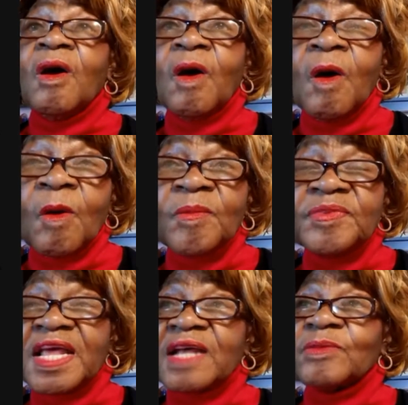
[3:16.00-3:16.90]
hope
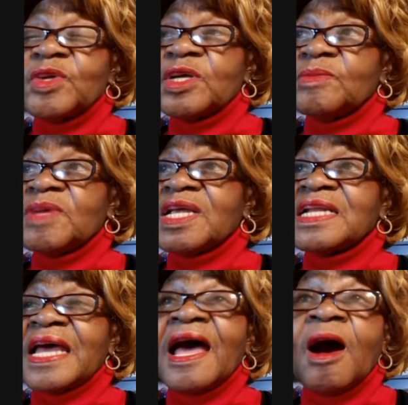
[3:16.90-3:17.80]
that we'll
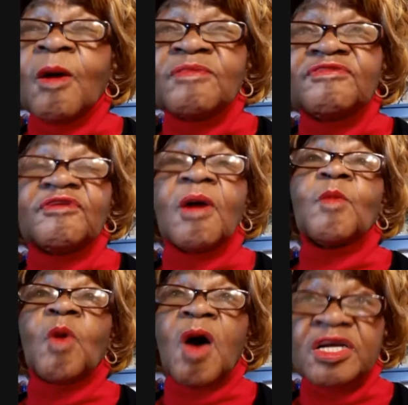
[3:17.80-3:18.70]
get help
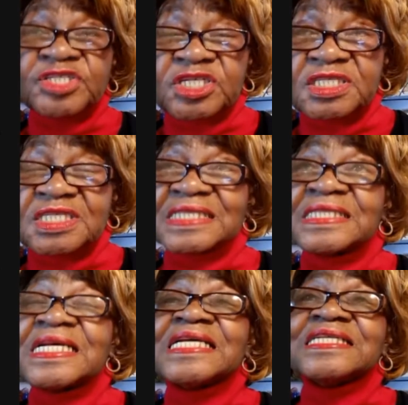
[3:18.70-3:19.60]
from
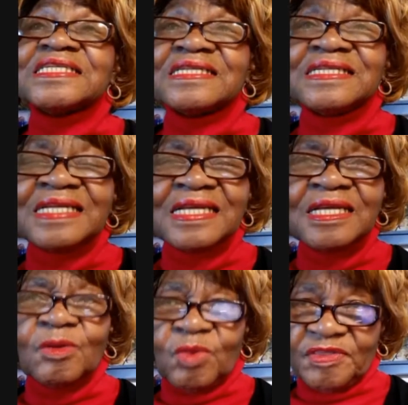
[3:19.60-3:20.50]
Washington to
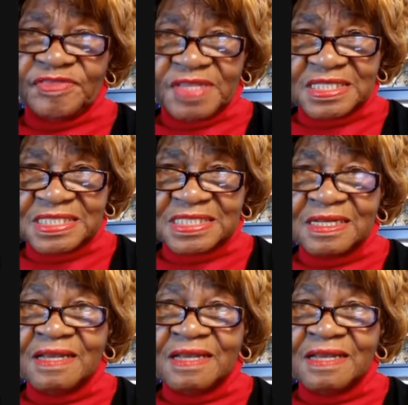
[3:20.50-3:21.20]
deal with this.